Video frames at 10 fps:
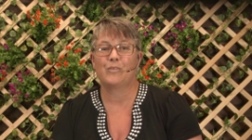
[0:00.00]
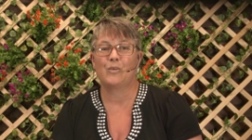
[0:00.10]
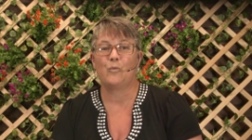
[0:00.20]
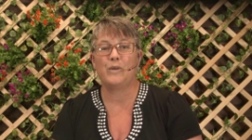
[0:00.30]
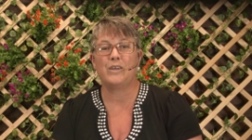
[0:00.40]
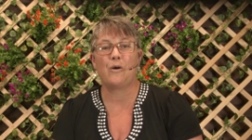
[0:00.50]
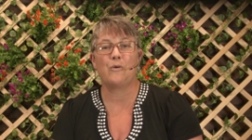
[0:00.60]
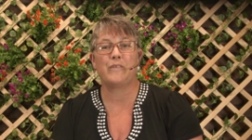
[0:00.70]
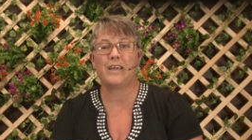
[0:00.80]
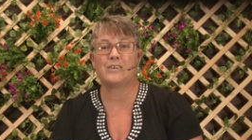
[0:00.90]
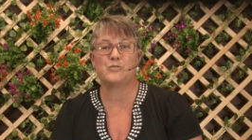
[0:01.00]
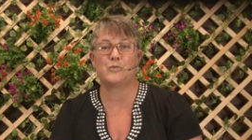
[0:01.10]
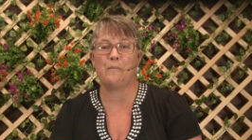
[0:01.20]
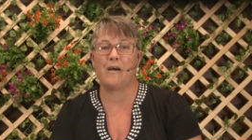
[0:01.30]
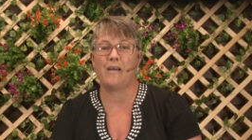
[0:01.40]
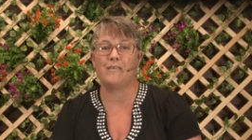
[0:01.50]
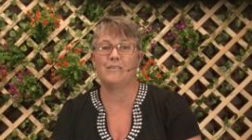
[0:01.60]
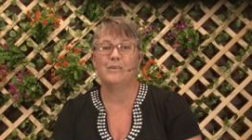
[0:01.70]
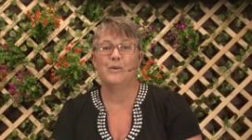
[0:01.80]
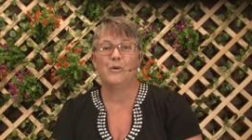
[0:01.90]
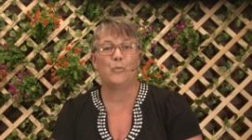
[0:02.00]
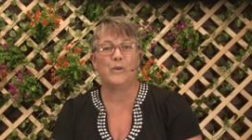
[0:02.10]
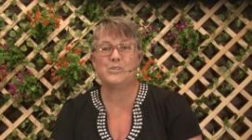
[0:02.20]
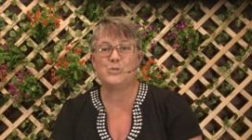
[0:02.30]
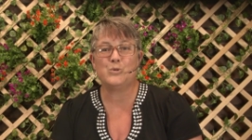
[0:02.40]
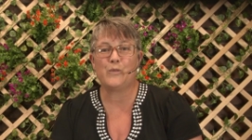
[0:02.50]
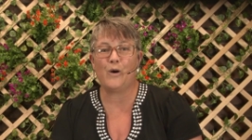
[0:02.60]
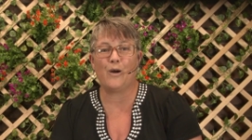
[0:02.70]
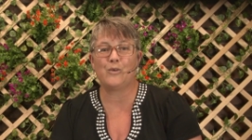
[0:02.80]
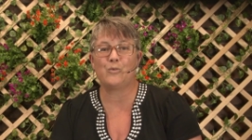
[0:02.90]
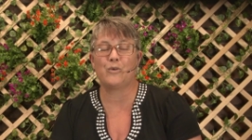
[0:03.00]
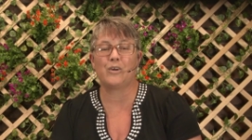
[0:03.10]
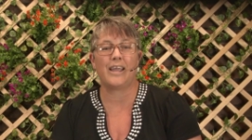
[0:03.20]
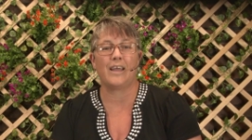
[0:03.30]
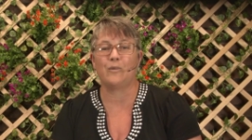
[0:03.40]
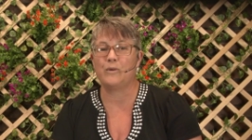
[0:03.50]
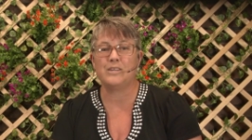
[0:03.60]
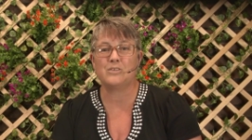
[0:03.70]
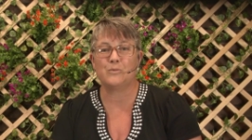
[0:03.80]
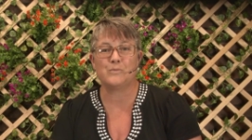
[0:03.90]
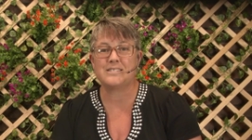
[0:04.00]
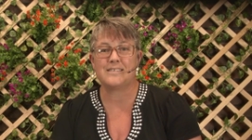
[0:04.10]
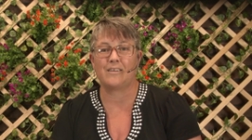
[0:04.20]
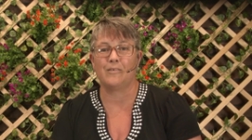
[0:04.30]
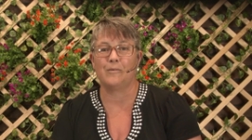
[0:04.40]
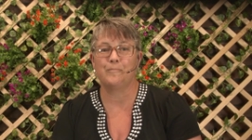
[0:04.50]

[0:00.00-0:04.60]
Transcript: We go the extra mile, we do the hard work, and we don't settle.